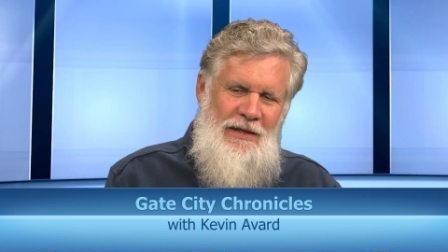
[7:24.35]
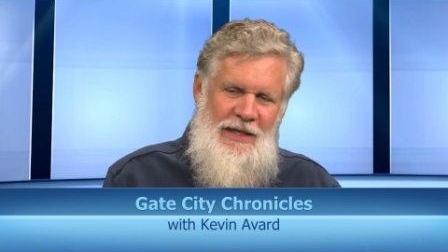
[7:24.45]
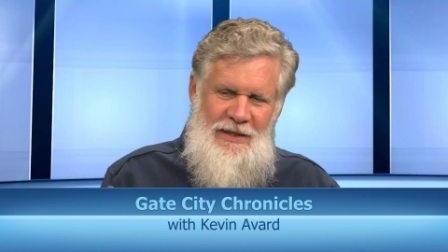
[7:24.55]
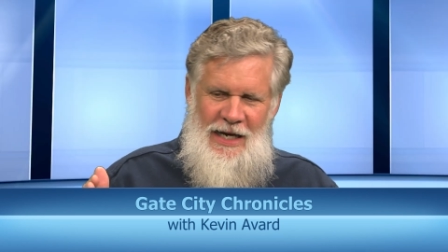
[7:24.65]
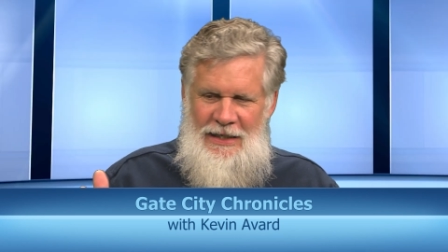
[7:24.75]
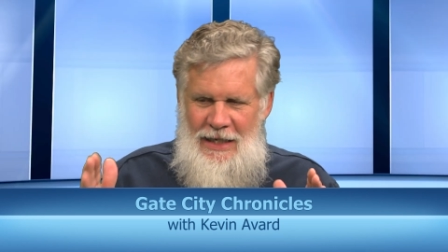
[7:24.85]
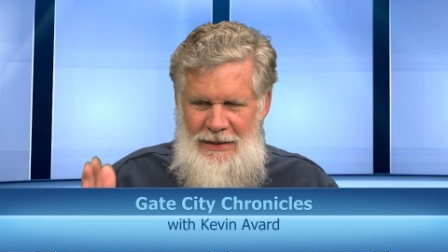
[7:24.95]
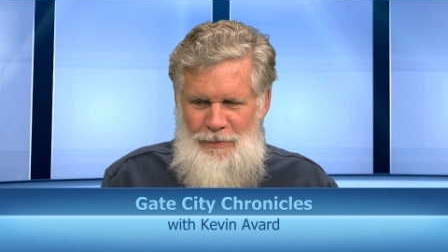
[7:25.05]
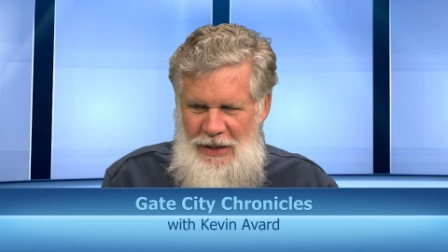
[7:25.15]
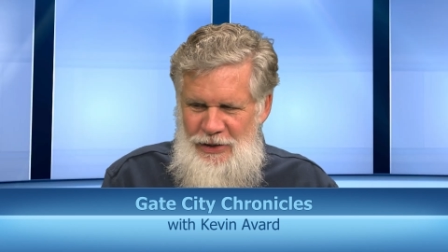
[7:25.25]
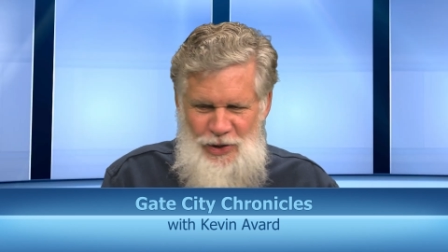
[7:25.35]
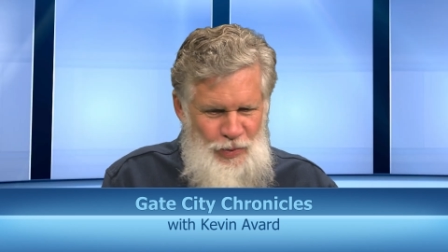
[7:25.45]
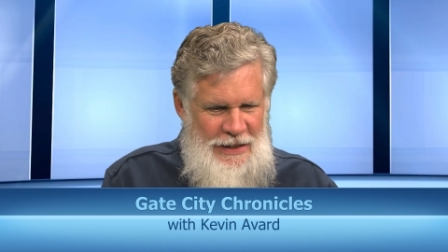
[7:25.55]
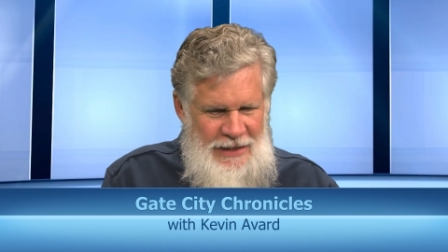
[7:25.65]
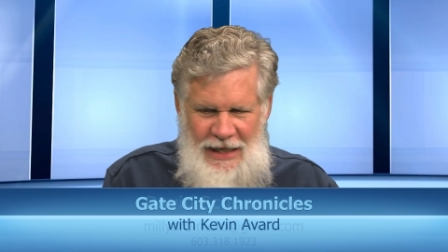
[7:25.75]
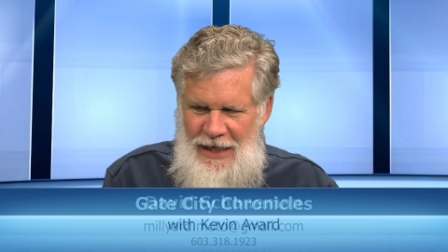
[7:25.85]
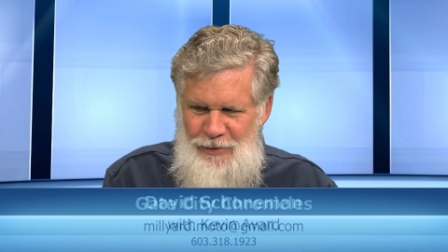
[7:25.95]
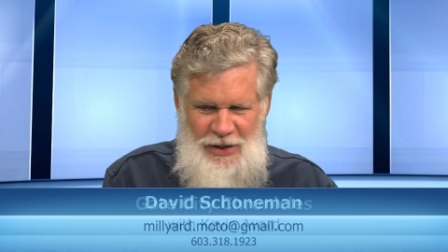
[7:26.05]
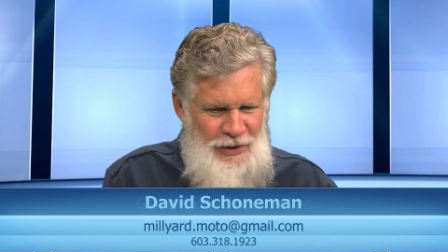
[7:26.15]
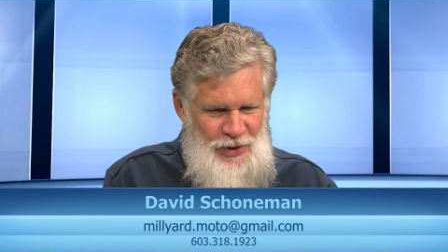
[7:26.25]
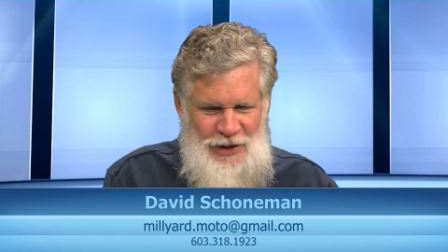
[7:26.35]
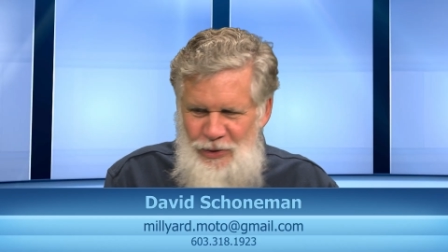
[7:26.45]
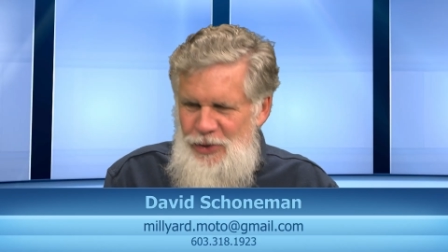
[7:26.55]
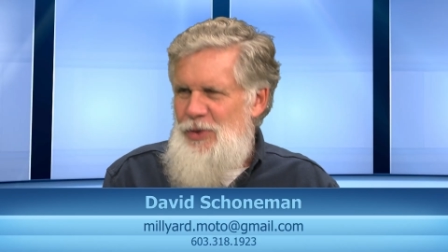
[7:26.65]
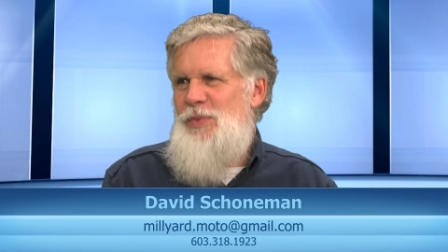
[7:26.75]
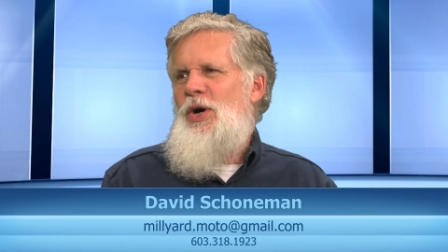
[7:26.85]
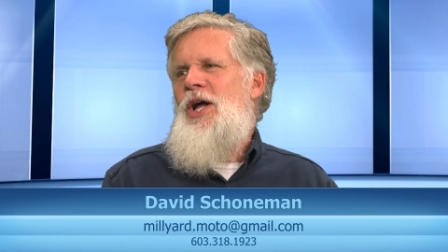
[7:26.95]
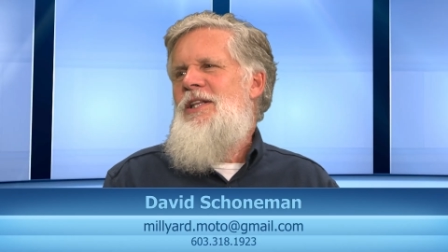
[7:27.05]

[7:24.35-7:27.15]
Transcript: I cut the piece 3 times and it's still too small.